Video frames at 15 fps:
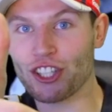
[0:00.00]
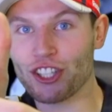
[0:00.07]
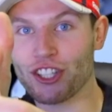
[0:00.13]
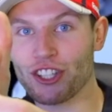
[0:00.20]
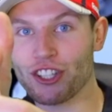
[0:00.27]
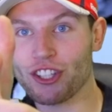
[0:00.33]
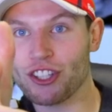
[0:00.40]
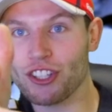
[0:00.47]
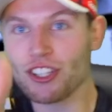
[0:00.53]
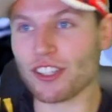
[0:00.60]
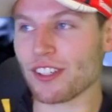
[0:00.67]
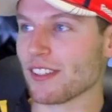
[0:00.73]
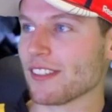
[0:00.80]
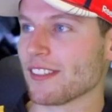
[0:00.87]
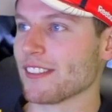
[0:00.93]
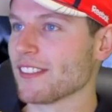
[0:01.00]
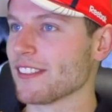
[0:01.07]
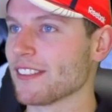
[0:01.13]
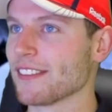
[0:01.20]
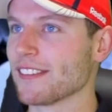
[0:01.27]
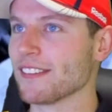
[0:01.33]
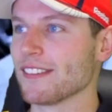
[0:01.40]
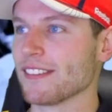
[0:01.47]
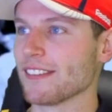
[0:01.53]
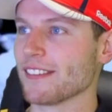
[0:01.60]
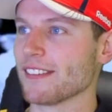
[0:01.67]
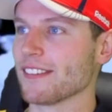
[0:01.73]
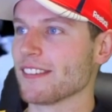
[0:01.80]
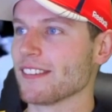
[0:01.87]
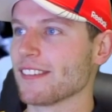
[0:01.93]
He's a triple threat on the
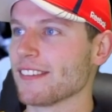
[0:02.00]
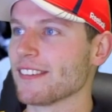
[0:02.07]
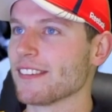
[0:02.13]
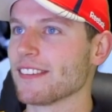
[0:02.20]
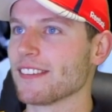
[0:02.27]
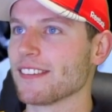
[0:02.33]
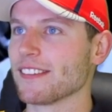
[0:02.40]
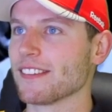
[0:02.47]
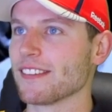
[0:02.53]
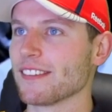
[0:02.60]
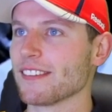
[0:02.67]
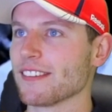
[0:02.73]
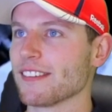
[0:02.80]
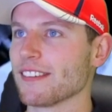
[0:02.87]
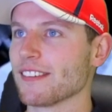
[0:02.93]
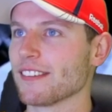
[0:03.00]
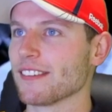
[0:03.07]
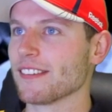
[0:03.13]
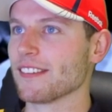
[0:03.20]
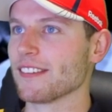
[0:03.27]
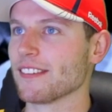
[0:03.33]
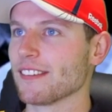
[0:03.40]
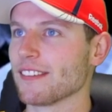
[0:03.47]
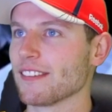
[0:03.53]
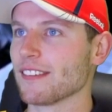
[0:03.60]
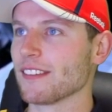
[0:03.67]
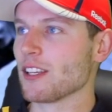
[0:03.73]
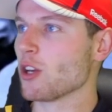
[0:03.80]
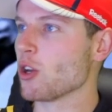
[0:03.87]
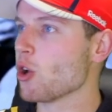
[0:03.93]
football field, too.
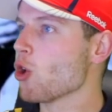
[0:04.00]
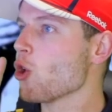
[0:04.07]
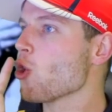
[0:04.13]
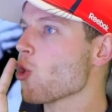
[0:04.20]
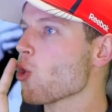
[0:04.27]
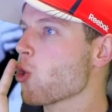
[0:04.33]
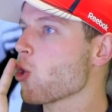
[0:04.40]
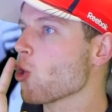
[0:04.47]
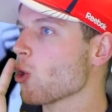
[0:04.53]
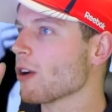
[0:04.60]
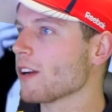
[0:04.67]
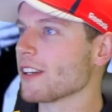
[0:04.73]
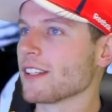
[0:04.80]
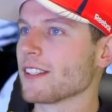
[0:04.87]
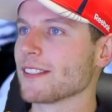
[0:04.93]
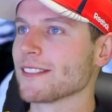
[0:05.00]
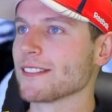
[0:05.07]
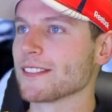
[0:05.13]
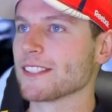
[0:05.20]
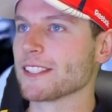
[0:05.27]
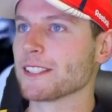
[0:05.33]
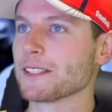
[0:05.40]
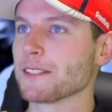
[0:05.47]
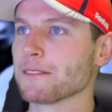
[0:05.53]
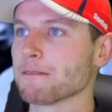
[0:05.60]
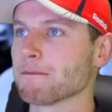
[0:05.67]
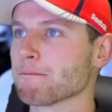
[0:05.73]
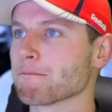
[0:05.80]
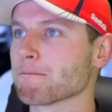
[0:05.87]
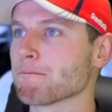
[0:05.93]
Sammy Baugh will be a combination of today's
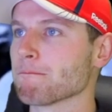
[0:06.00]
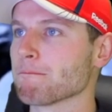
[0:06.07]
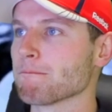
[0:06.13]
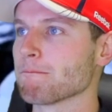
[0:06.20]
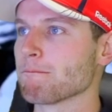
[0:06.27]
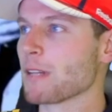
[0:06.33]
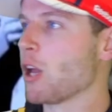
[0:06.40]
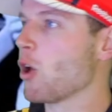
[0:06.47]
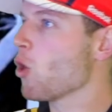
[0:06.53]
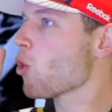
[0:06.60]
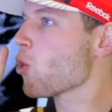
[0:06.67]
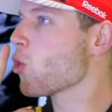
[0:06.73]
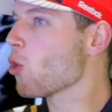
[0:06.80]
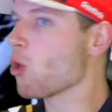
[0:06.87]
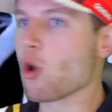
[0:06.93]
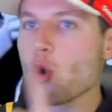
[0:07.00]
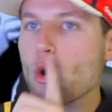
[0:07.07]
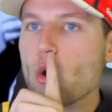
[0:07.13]
version of Tom Brady,